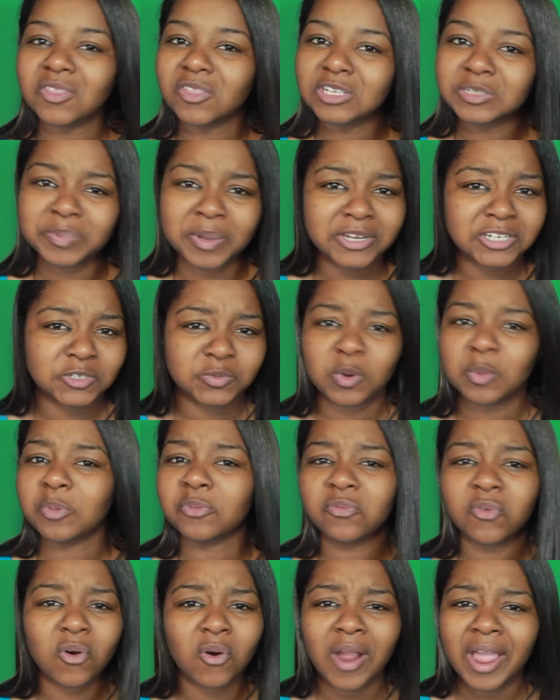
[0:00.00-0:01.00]
those pictures were
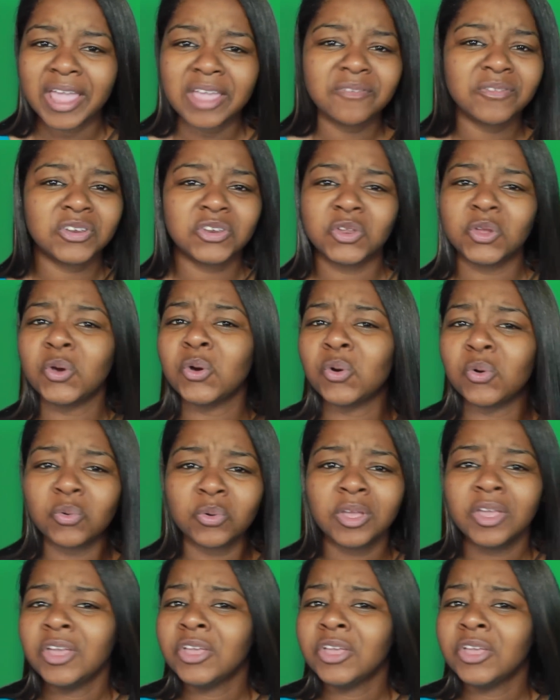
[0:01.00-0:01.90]
before I even knew